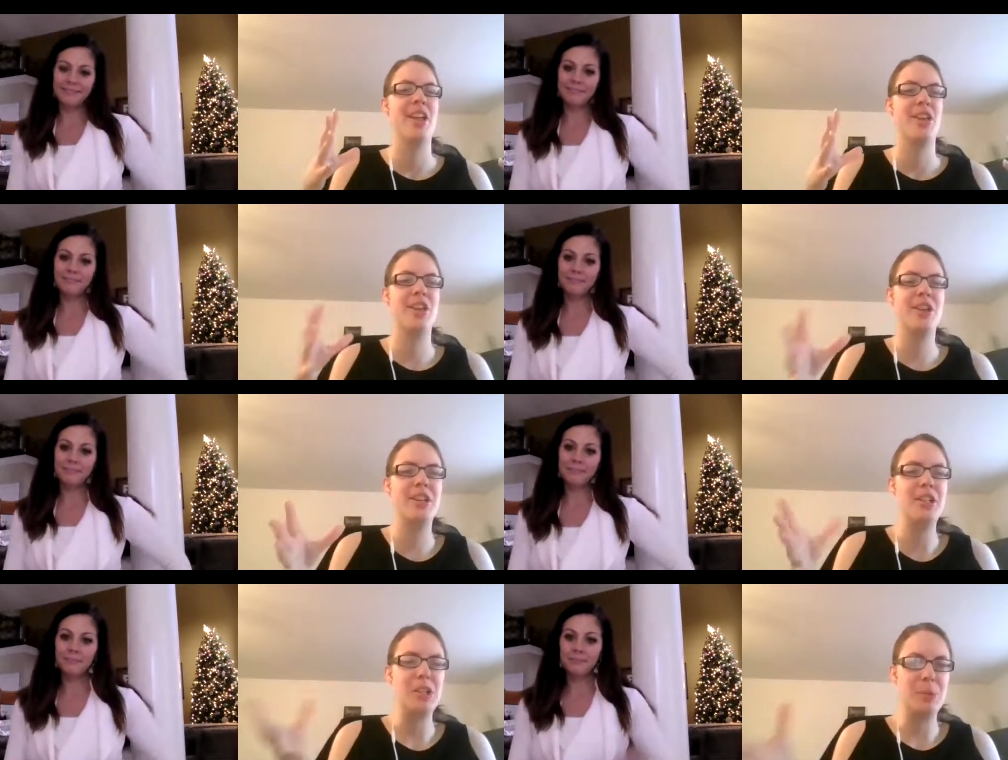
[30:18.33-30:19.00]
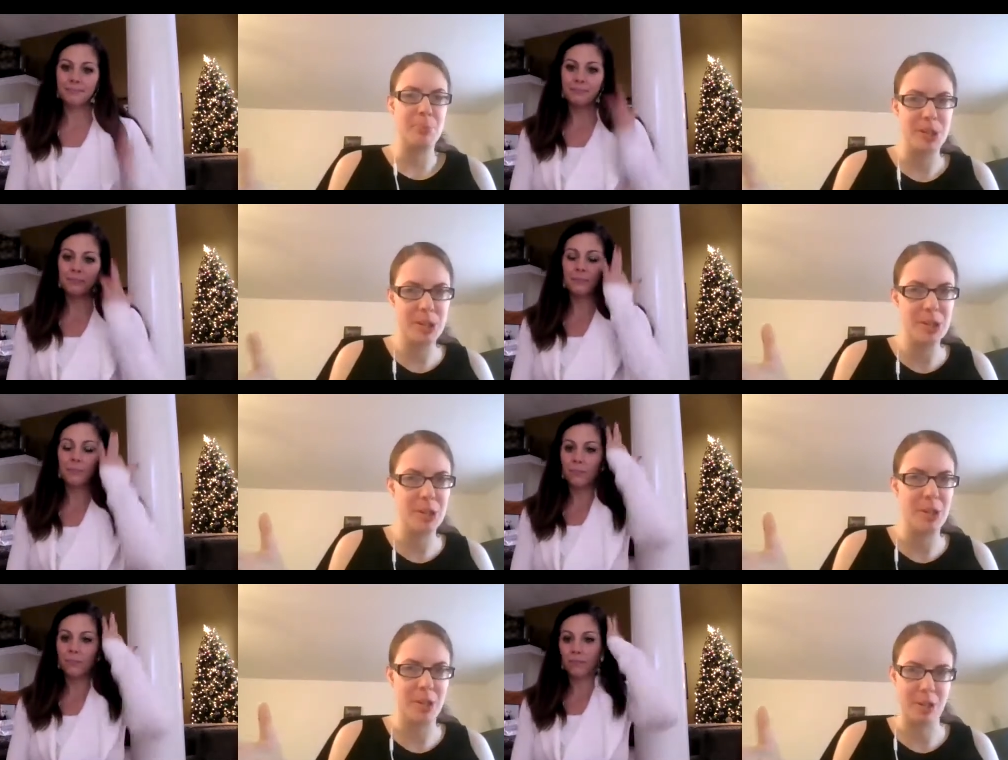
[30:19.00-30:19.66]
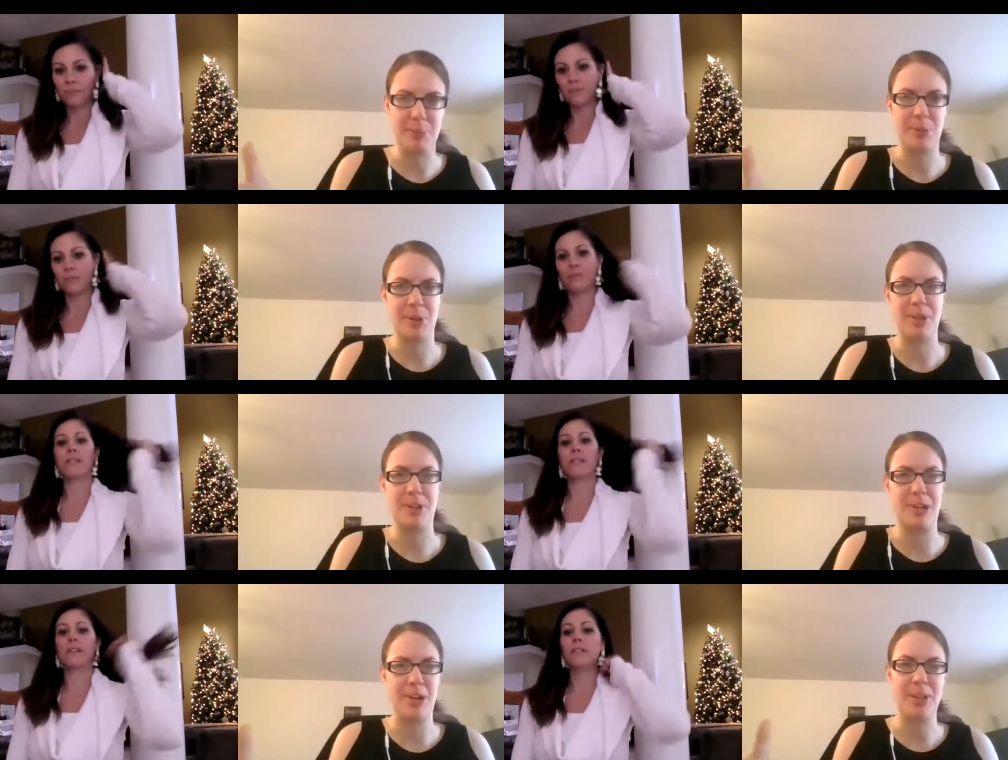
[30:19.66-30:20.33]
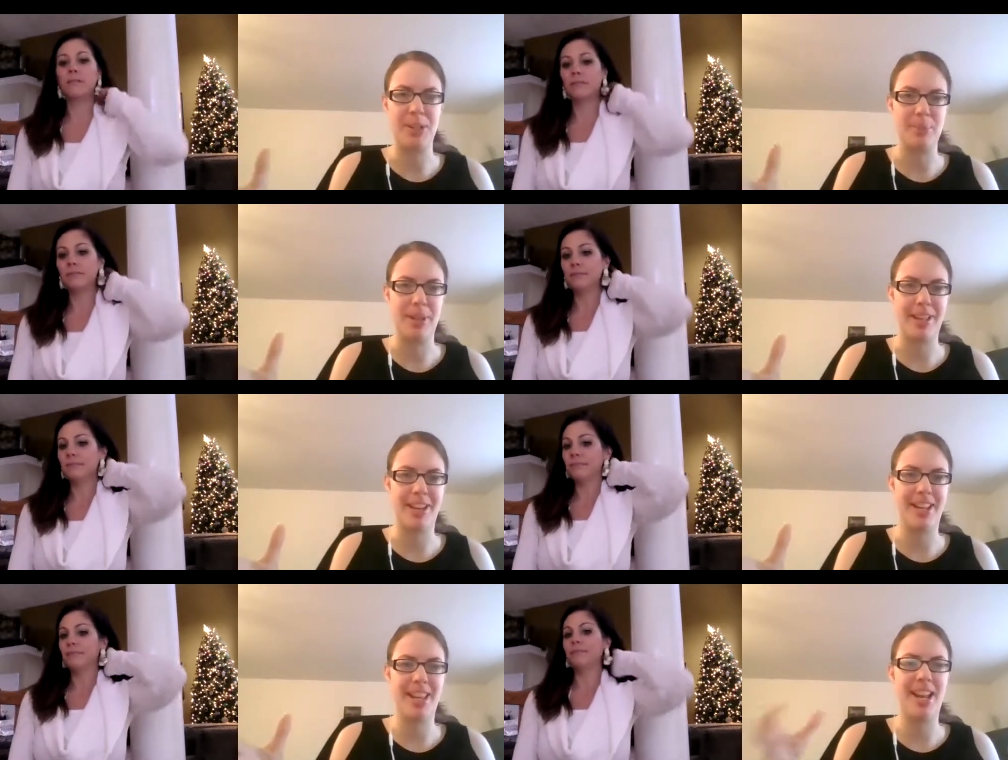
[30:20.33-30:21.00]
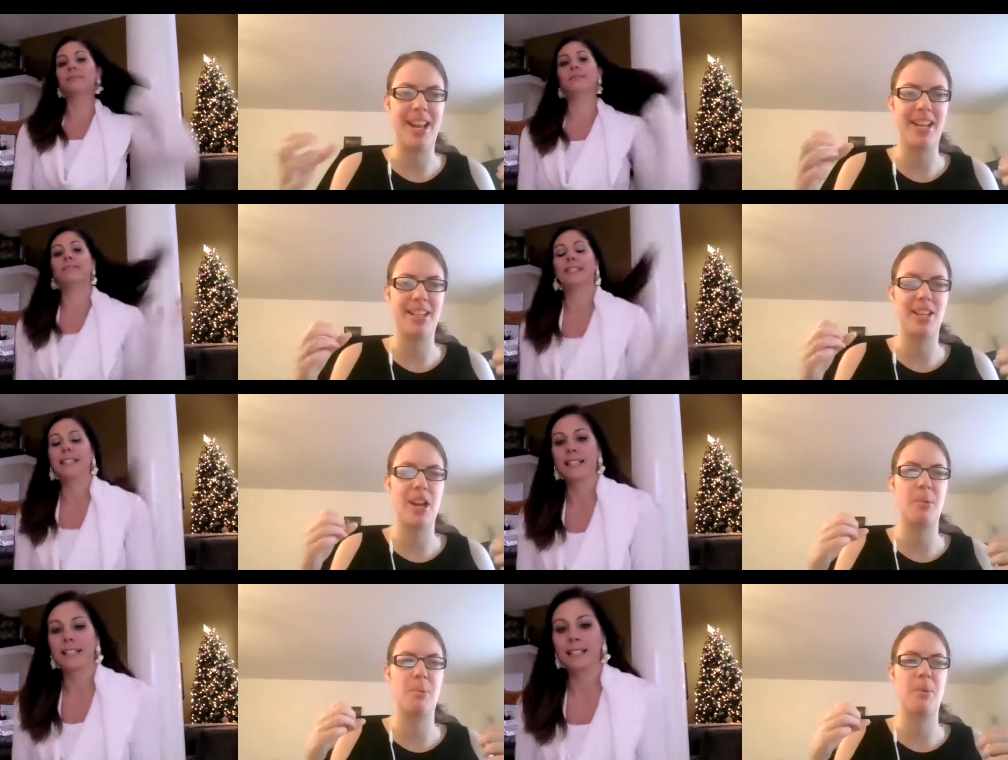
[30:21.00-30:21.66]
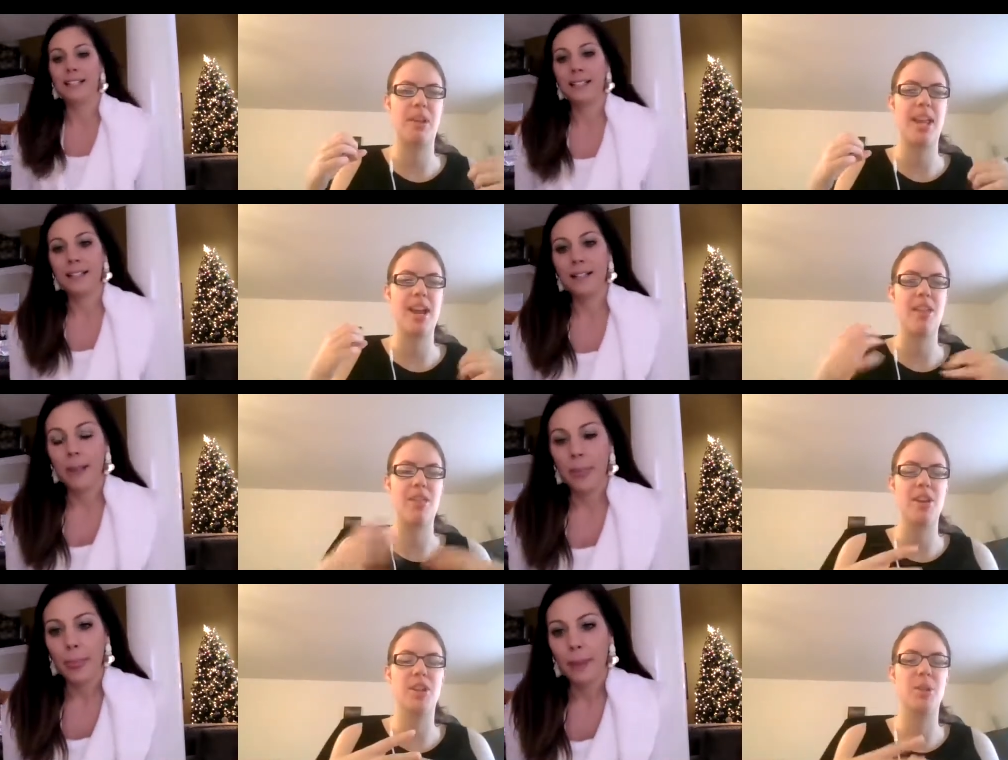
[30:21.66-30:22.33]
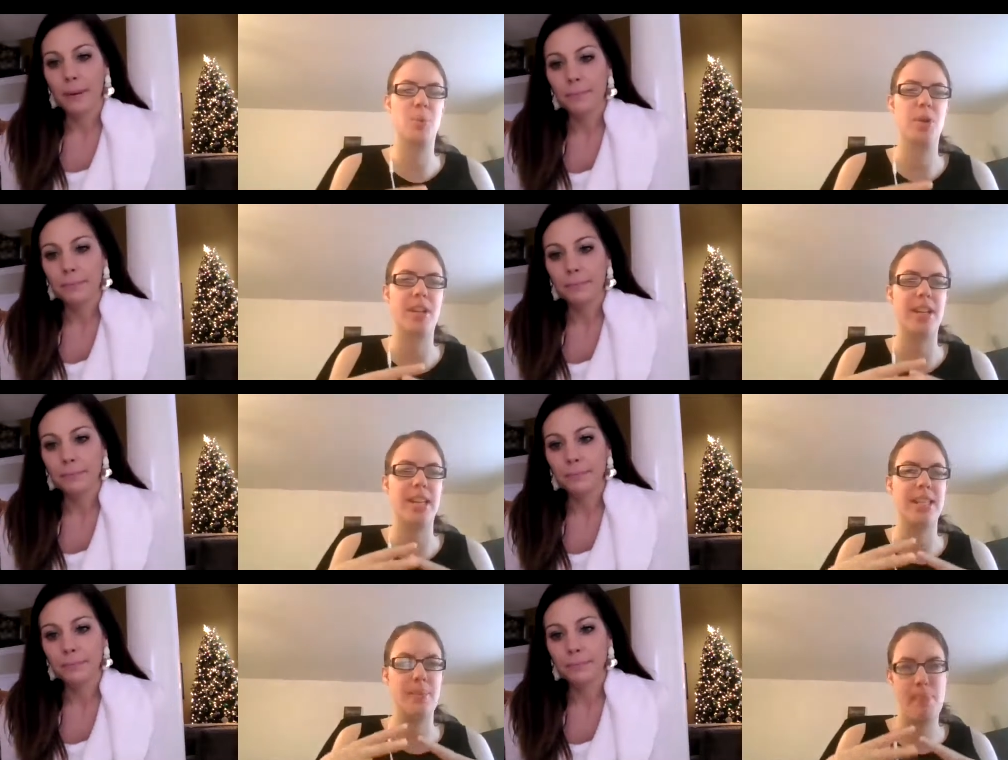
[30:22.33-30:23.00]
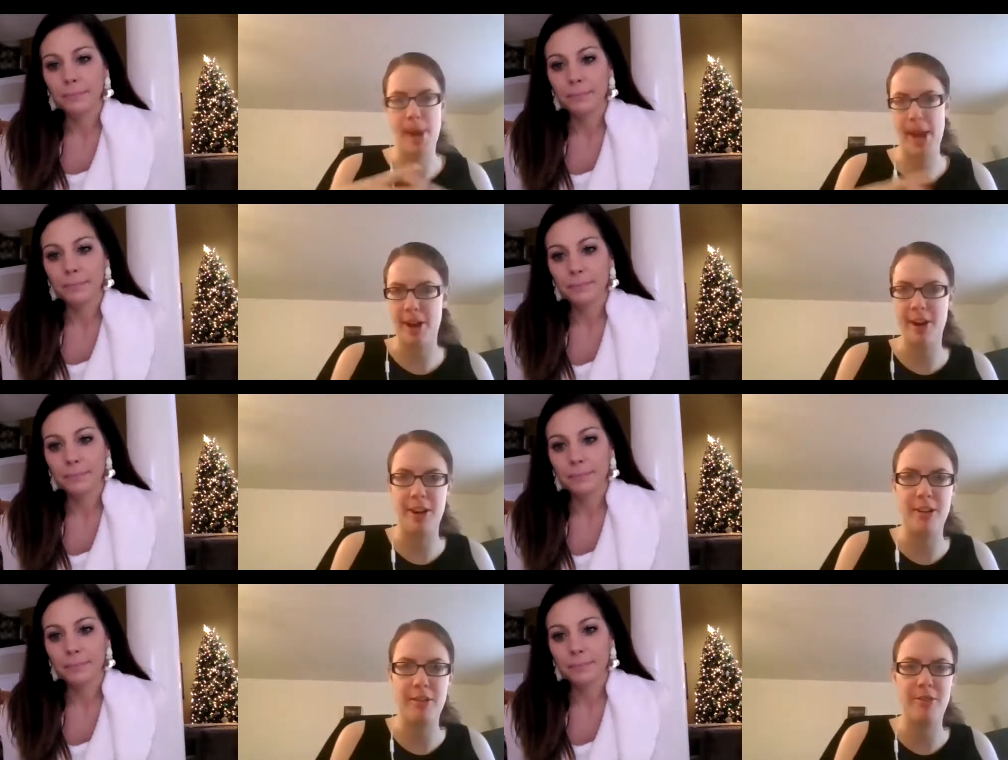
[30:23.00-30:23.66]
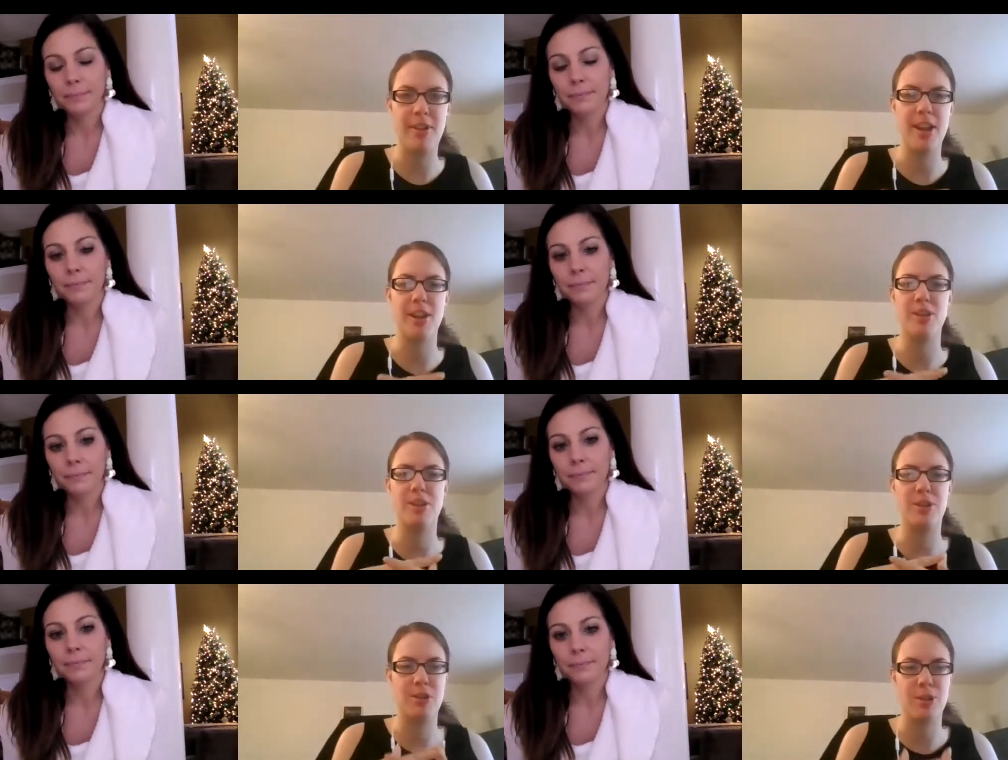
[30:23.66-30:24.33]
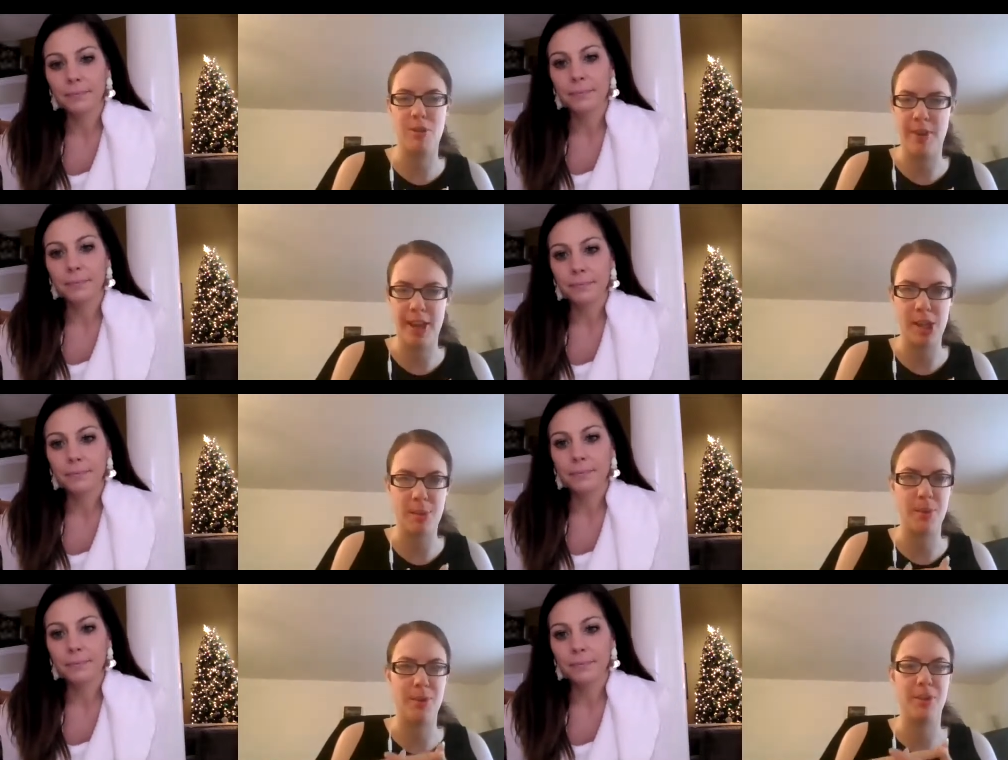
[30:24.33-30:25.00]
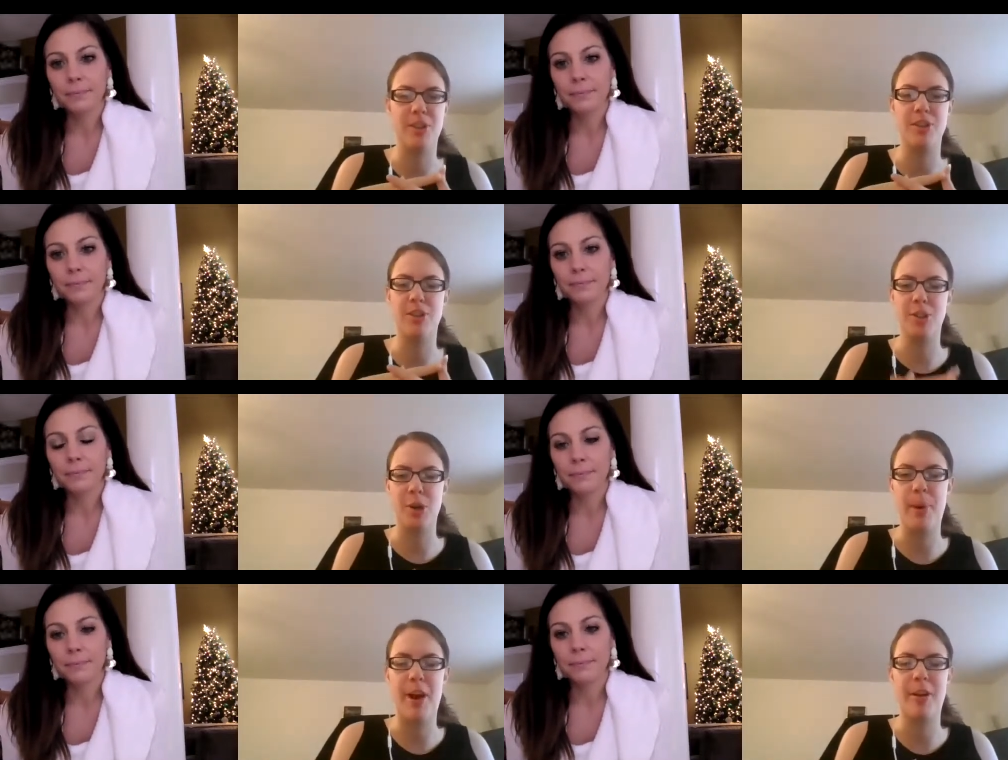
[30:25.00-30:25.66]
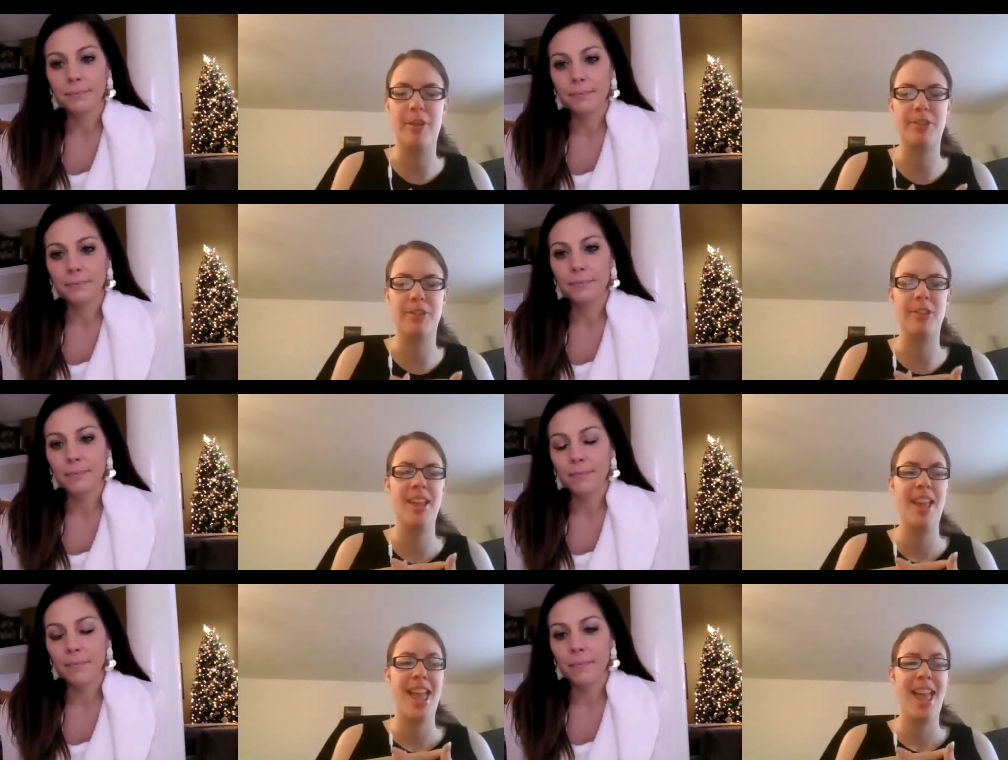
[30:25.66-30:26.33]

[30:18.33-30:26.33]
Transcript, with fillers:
Speaker 1: you're a spiritual entrepreneur on this planet at a time where like this work is imperative and so valuable and so powerful